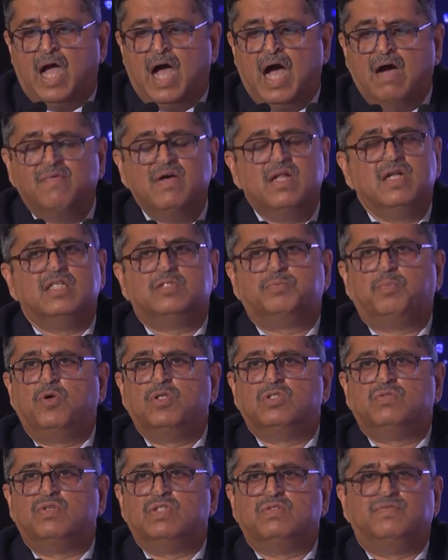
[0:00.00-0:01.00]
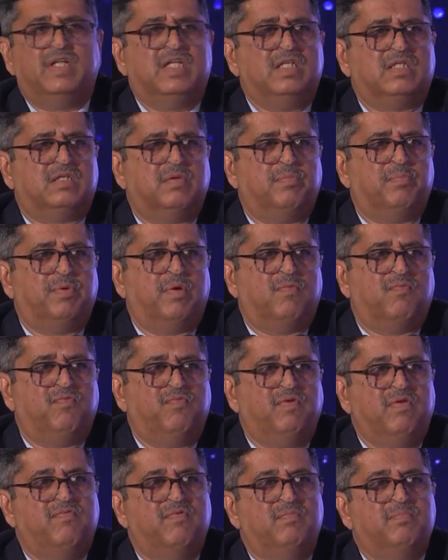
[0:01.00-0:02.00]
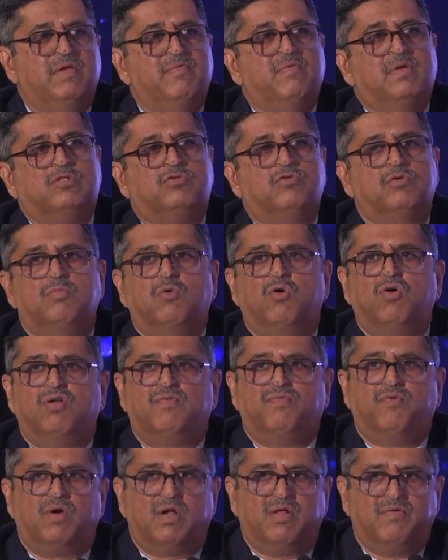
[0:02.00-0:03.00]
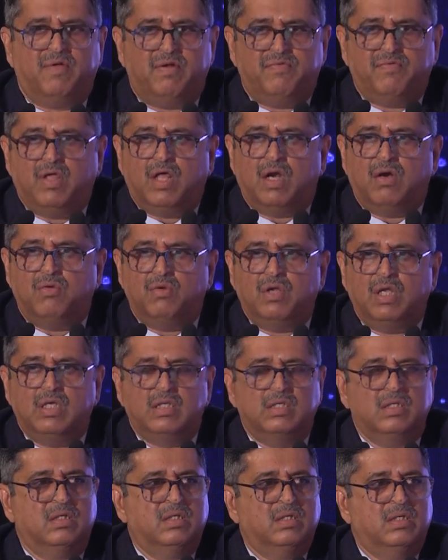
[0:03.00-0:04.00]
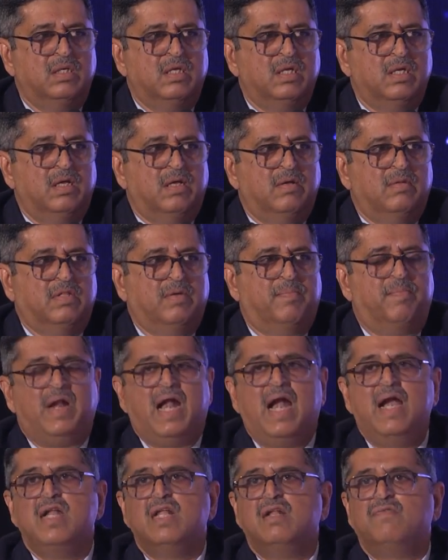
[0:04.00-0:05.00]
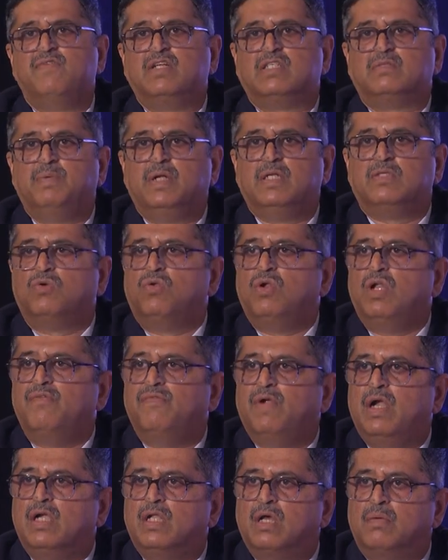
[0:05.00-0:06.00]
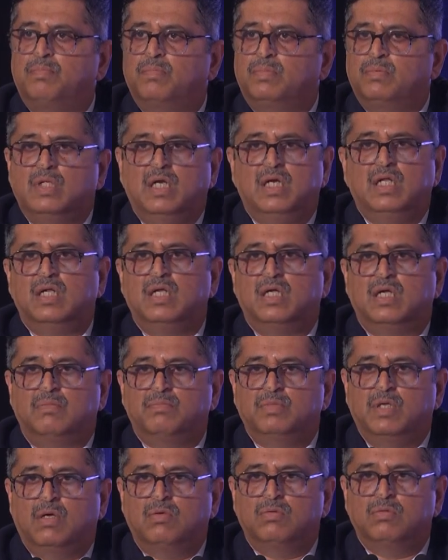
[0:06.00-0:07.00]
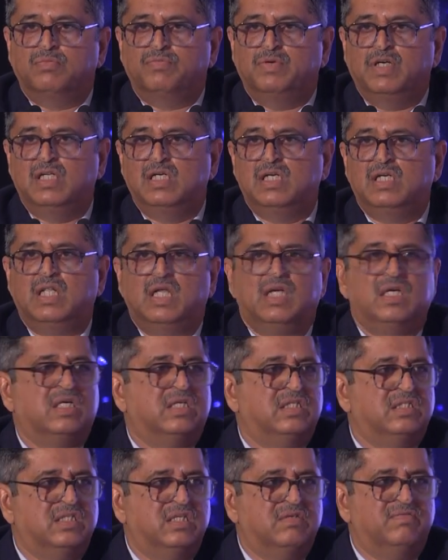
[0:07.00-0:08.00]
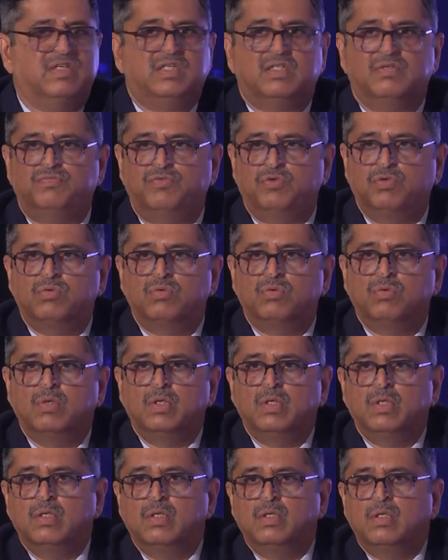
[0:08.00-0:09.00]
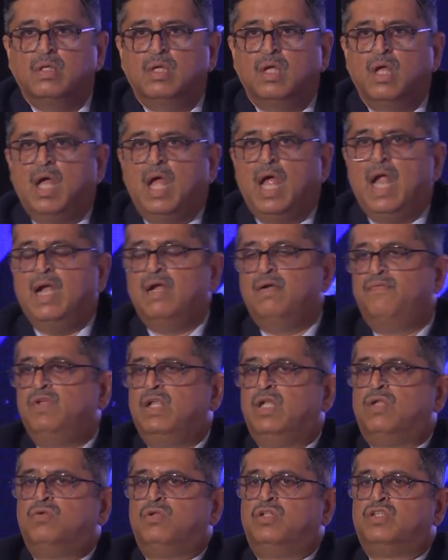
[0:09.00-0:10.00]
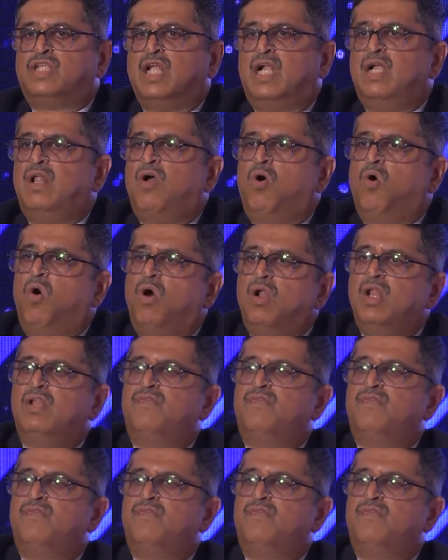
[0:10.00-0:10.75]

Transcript: Our response was very simple. We must do more of whatever we are doing. The brand investments only went up. They didn't come down. We didn't take a conservative view. And we said all